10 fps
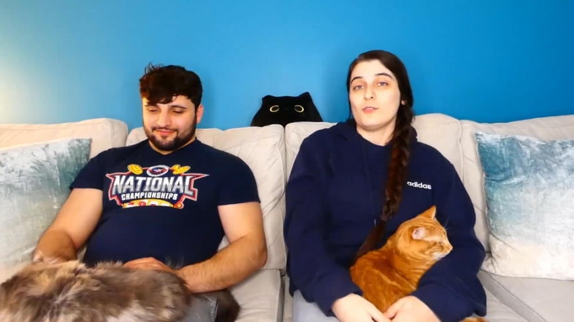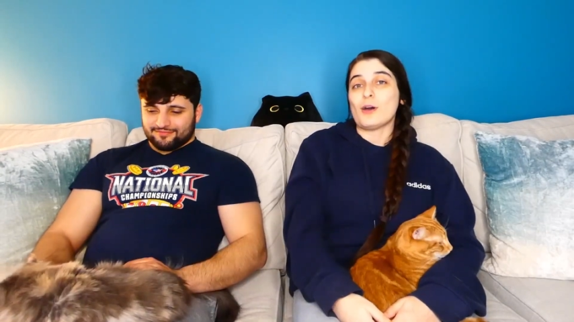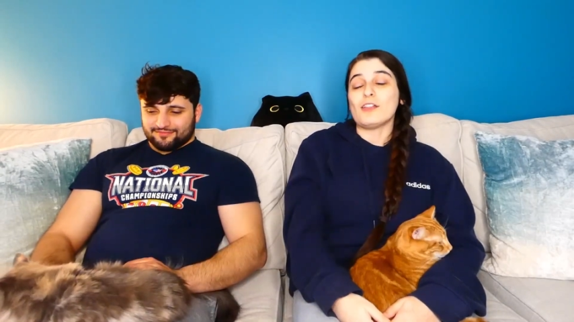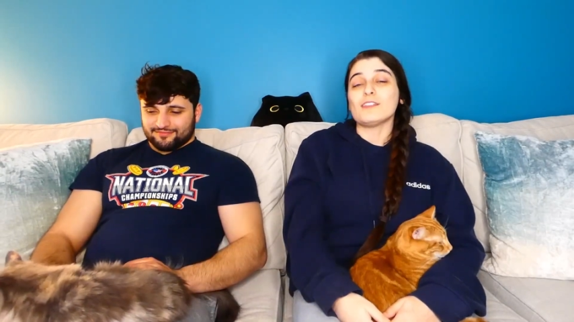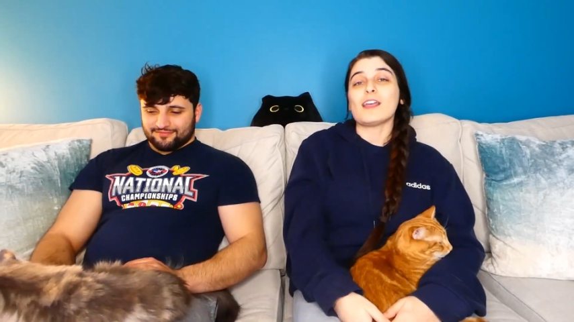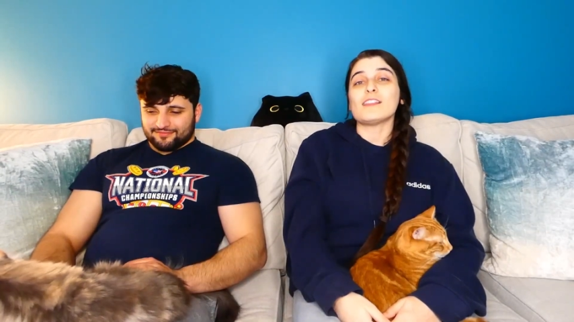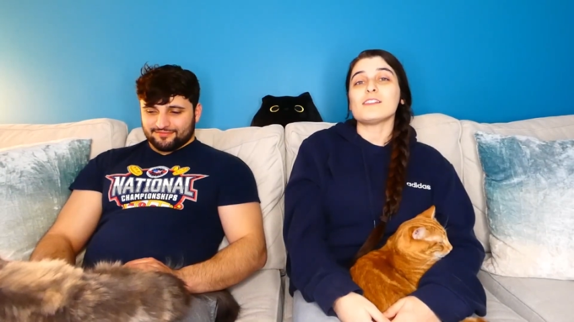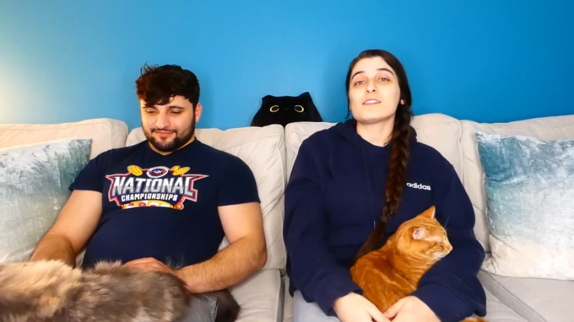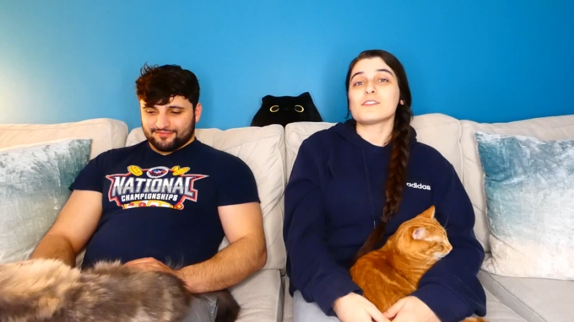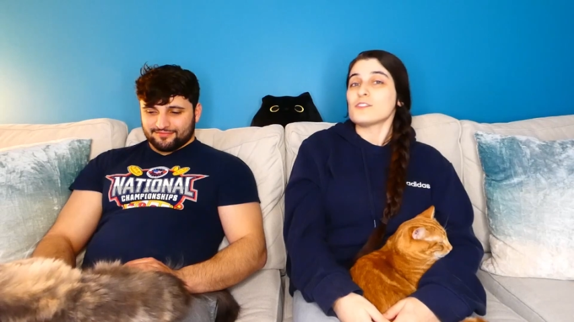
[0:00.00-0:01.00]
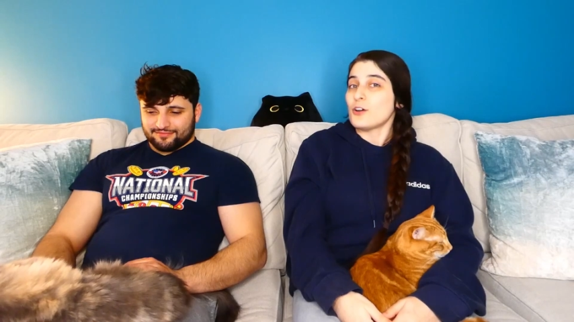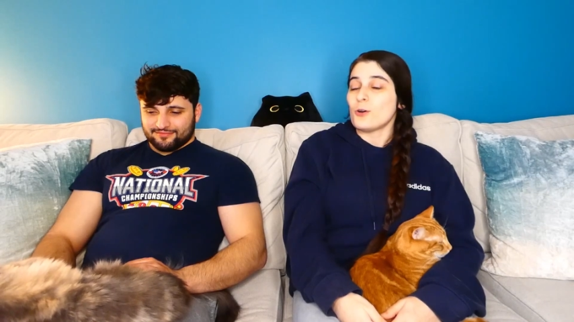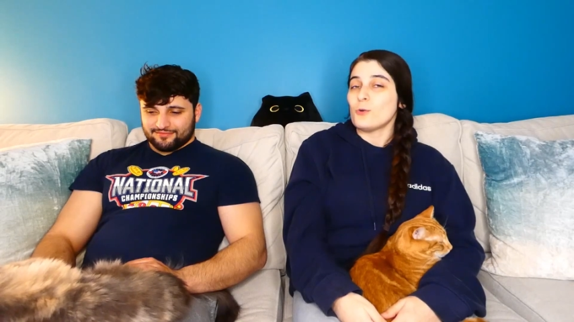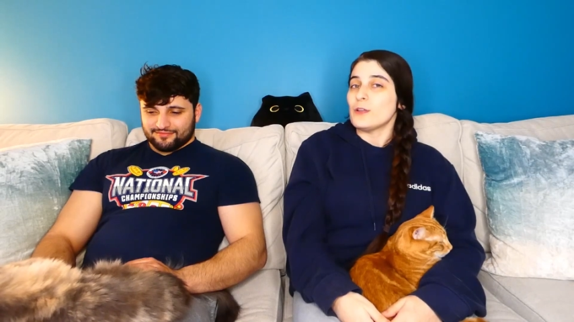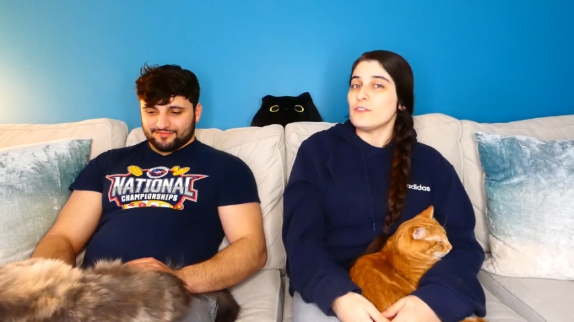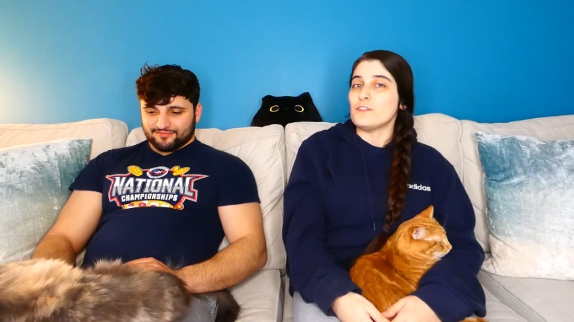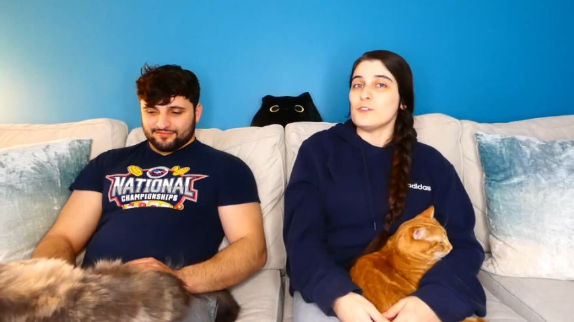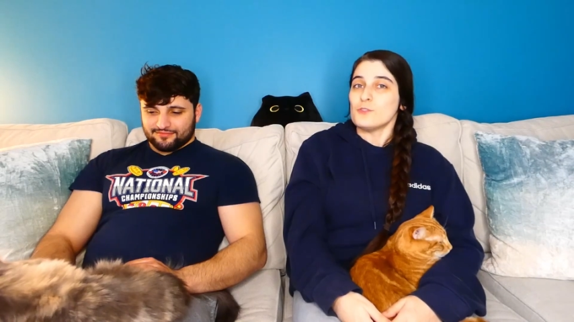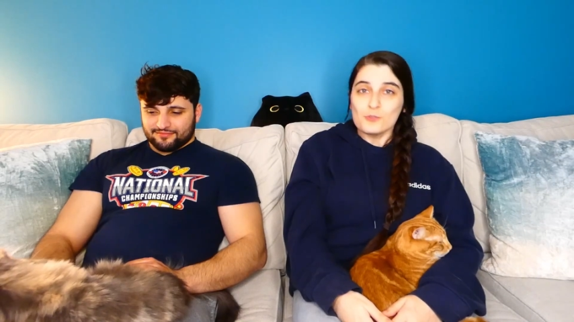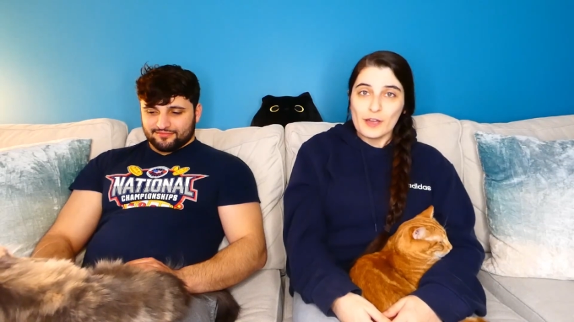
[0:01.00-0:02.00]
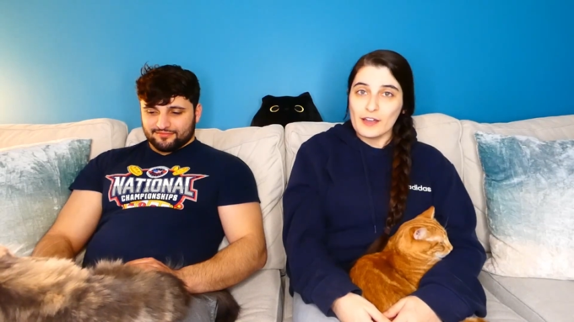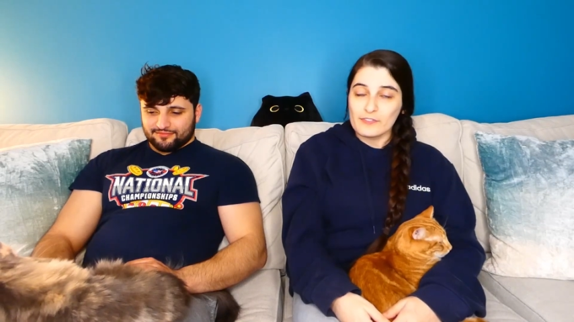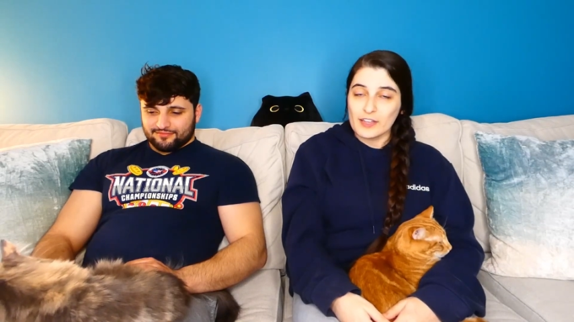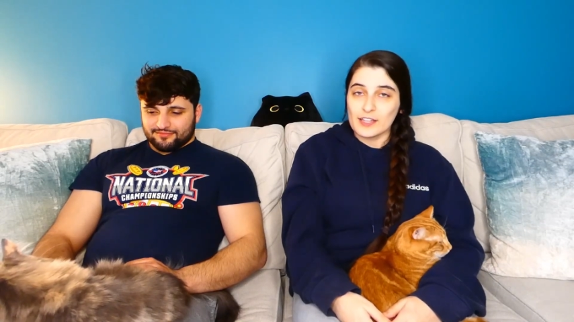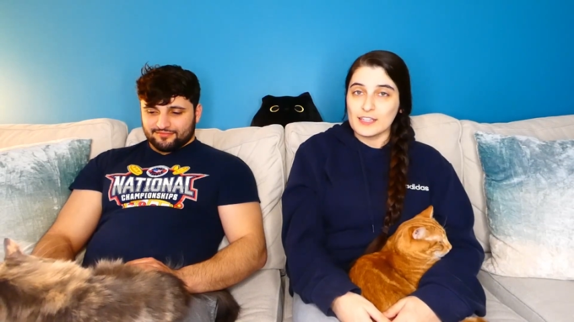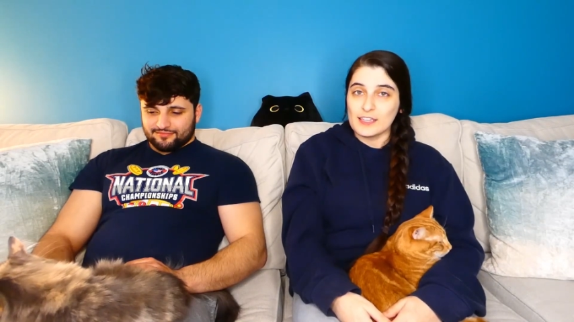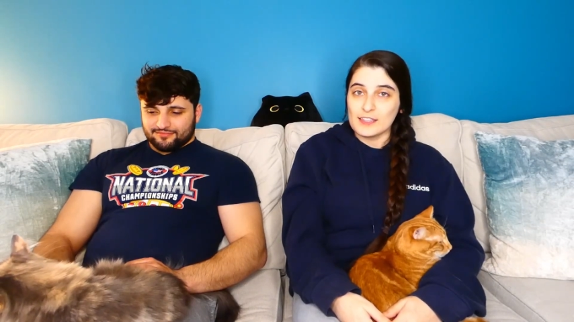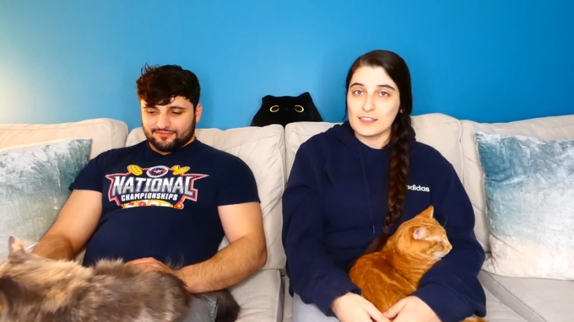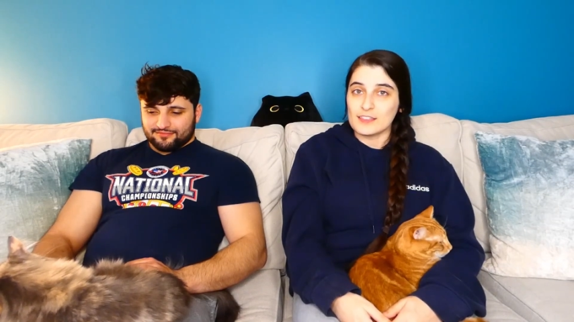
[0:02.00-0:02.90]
Speaker 1: Well, let us know if you have any